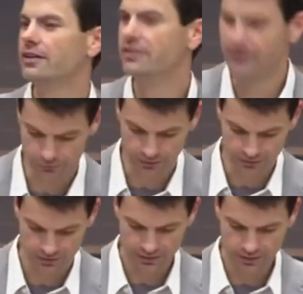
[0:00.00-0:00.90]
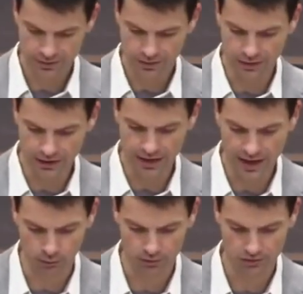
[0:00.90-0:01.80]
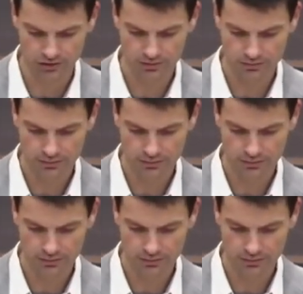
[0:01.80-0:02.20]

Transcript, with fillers: different than ours.